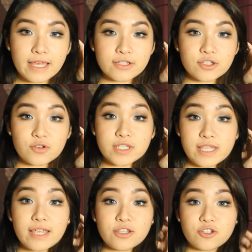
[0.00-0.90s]
so
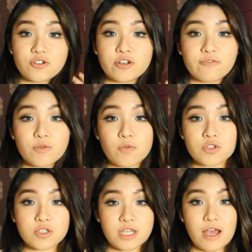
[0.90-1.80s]
stay tuned if you want
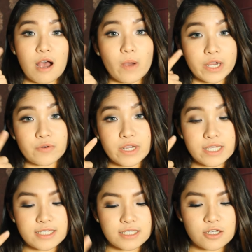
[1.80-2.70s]
to see how I create
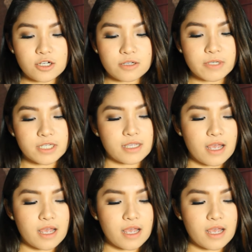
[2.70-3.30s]
this look because